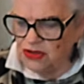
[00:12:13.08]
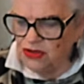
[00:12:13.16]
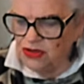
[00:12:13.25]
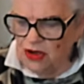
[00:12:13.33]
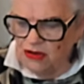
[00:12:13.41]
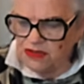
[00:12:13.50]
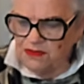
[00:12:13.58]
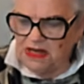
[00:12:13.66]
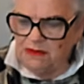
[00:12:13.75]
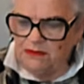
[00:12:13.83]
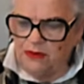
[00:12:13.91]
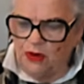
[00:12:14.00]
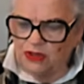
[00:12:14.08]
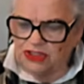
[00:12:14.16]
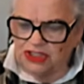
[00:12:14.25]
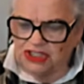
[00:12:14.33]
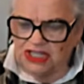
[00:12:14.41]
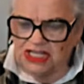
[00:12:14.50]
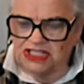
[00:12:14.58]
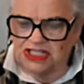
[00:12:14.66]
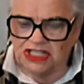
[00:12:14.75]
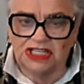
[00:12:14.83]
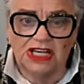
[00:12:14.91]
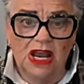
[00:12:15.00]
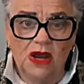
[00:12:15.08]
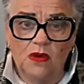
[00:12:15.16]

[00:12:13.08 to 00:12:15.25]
Two Dolls being brought to justice?